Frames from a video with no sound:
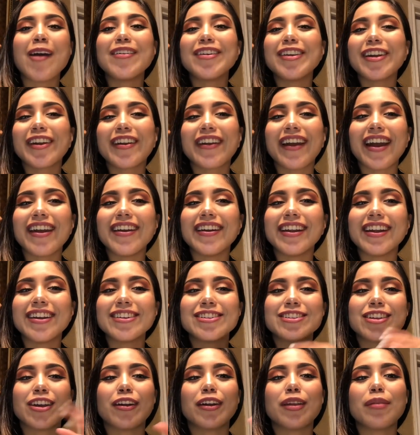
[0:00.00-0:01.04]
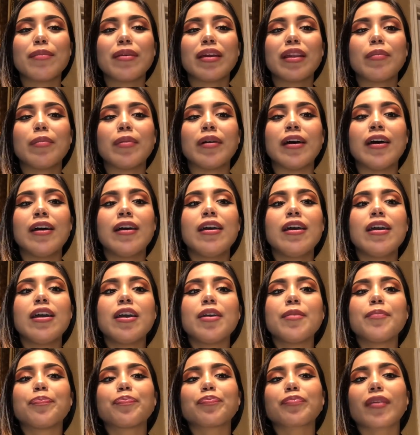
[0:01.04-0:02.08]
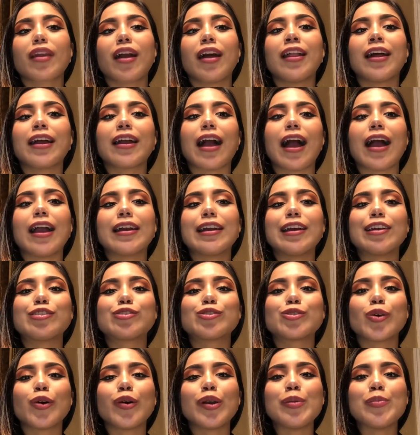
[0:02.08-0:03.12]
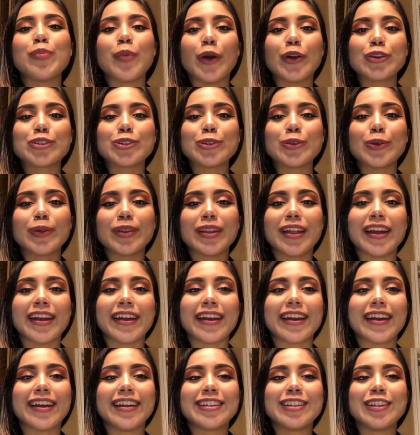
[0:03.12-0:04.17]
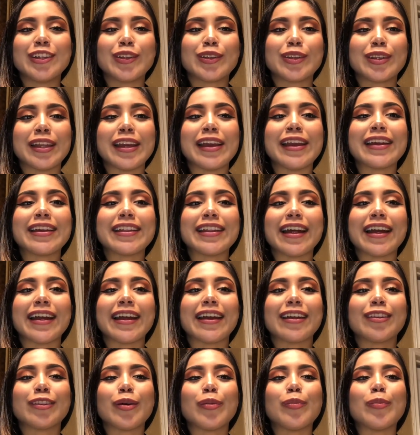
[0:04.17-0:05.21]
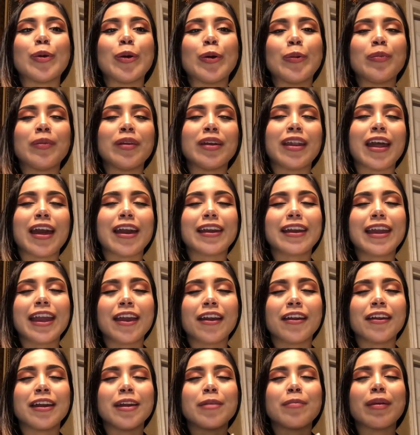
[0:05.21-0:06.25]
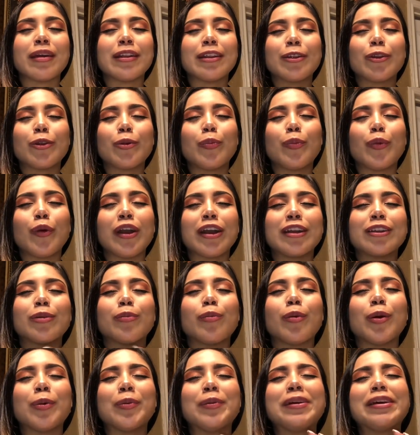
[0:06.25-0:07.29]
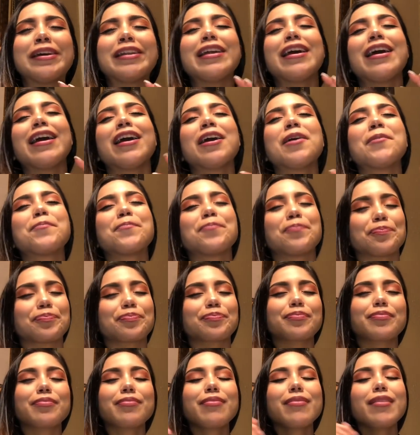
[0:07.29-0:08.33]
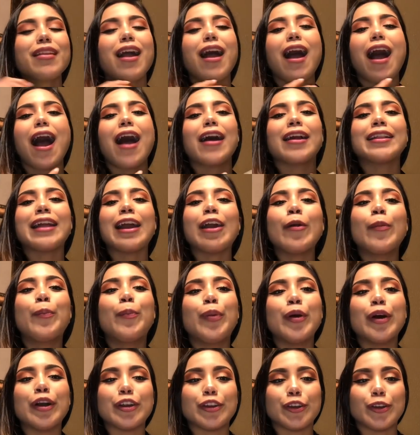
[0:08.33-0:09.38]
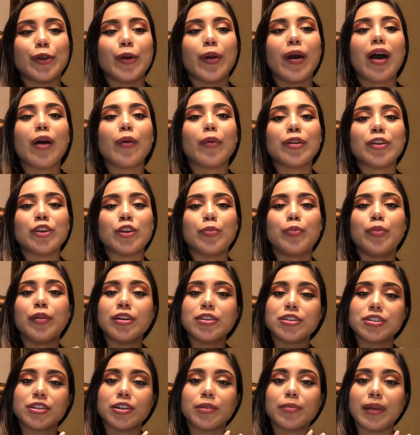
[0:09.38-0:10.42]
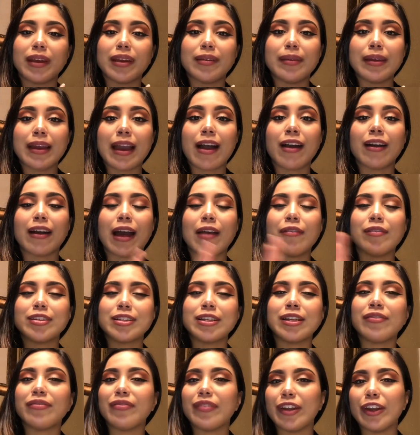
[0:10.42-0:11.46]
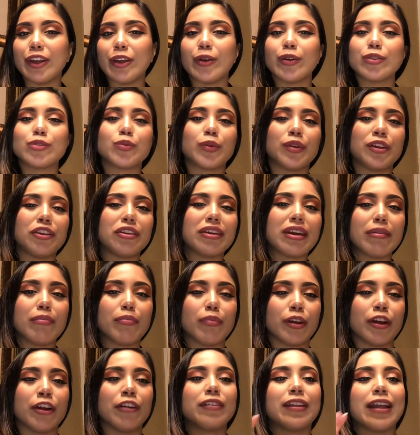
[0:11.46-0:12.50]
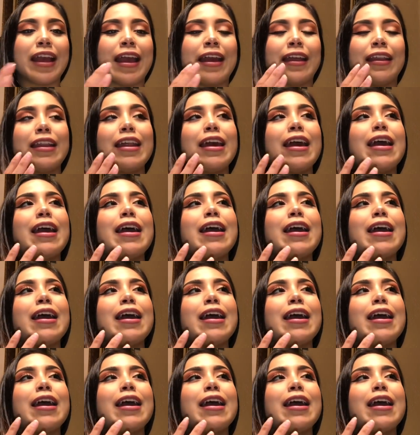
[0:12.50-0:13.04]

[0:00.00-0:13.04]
i want to cry and i just hold him better but like I get so emotional like to think like the moment I carry my little boy, the moment they put you know how when you push your baby out, have you seen videos where you give birth and